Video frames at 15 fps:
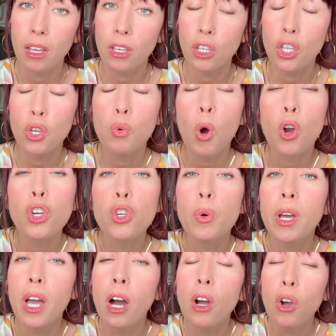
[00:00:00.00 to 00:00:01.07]
you are
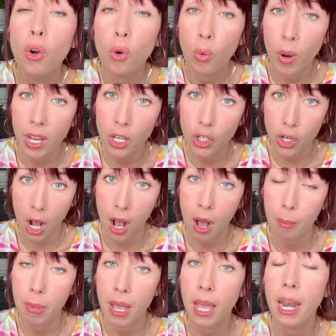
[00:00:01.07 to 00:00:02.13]
doing a great
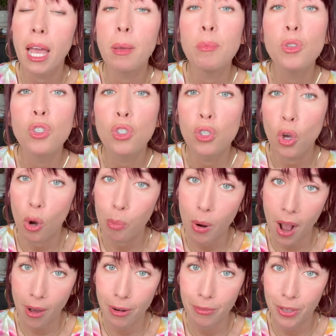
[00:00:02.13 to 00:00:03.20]
job, and I am so
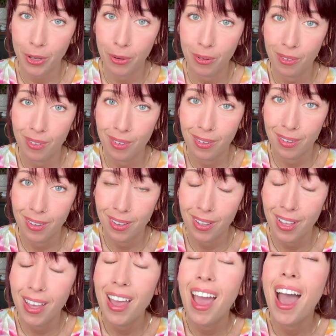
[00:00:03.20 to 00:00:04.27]
proud of you.
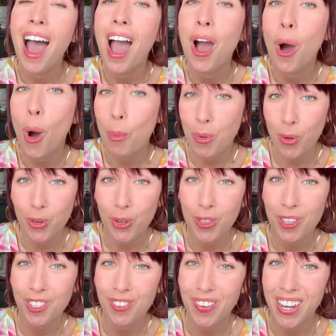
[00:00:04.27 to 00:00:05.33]
I hope you enjoyed
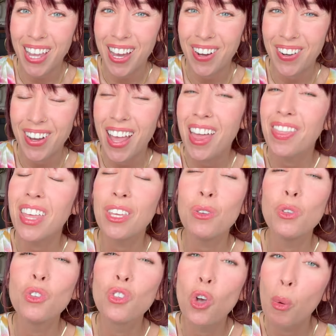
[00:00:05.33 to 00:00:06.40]
this video. Thank
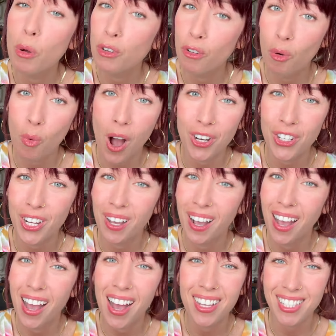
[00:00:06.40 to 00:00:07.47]
you so much for
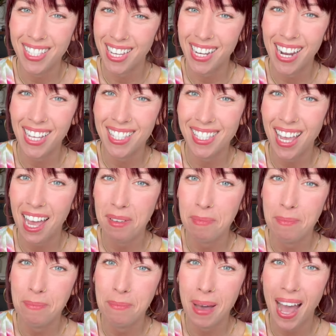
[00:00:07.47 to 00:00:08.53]
watching. I'll see you next
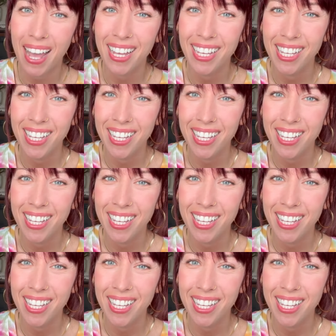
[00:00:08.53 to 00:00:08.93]
time. Bye.